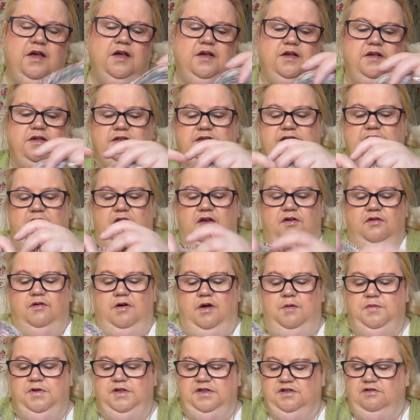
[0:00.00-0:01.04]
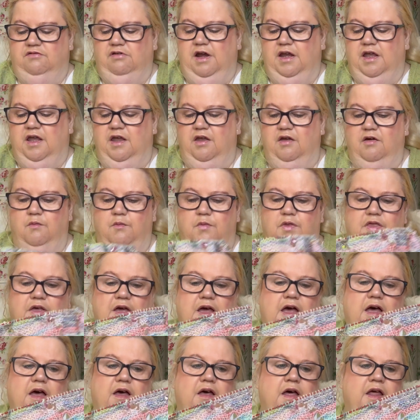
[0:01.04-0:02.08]
So I'm just cracking on with
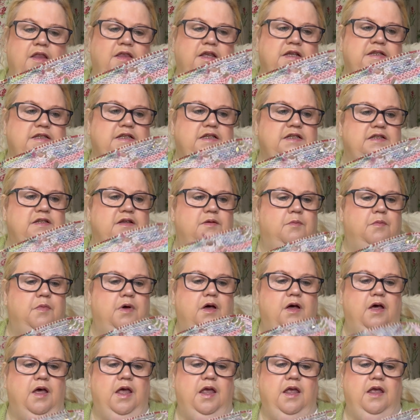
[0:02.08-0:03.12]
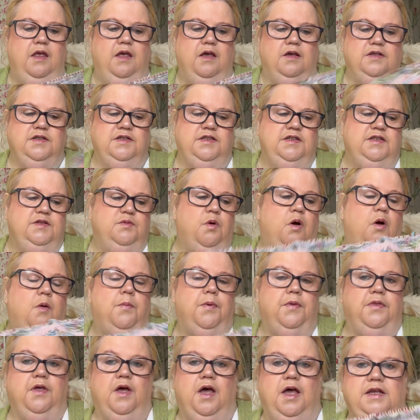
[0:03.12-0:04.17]
that, and this is my swap
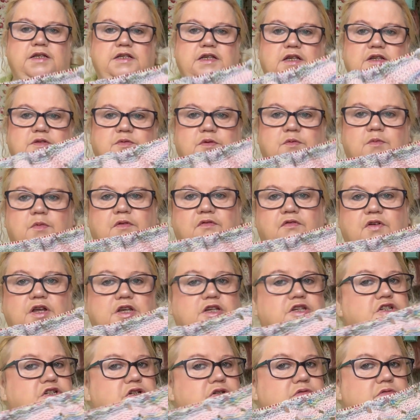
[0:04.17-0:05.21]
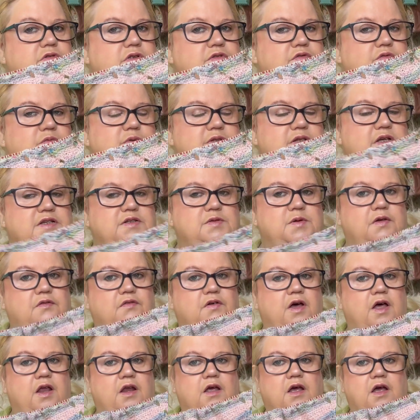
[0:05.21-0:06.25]
that I did with my friend Jules from So Sweet
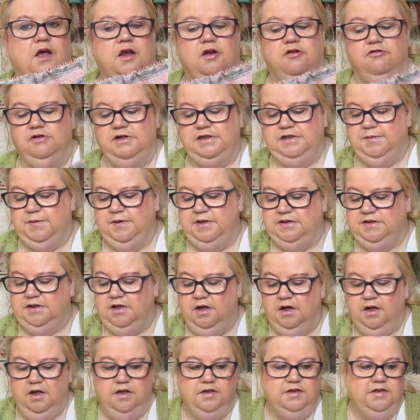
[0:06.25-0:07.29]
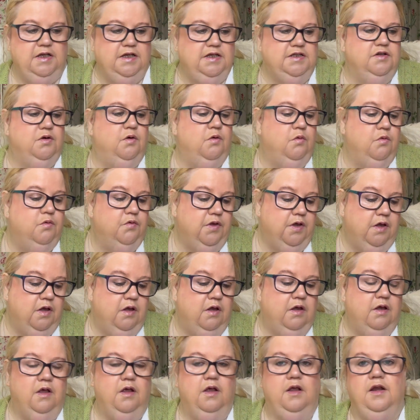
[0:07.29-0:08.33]
Violet at Christmas. These are all the
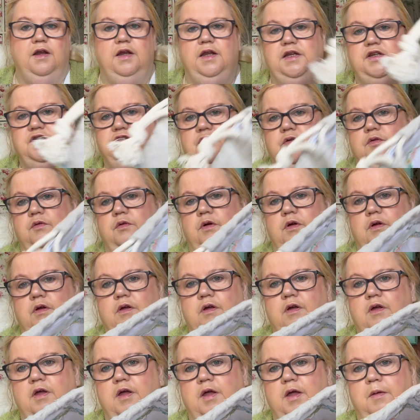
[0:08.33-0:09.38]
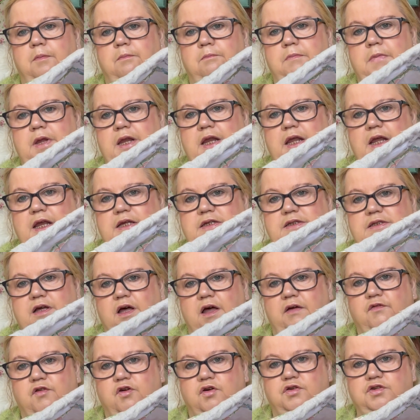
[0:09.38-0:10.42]
little minis
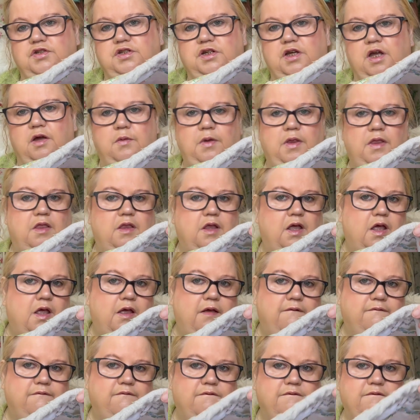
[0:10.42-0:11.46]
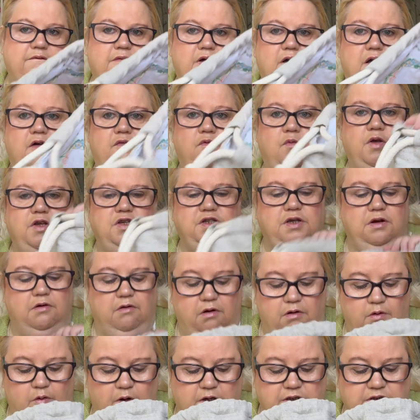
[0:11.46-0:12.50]
I've got to go in there, of which there
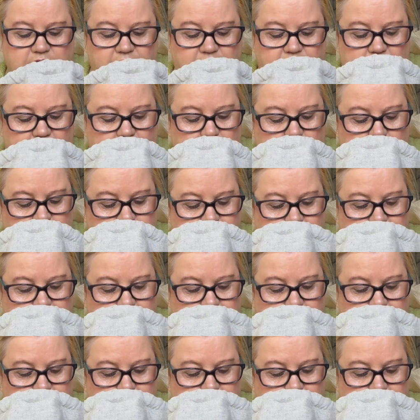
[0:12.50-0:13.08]
are quite a few.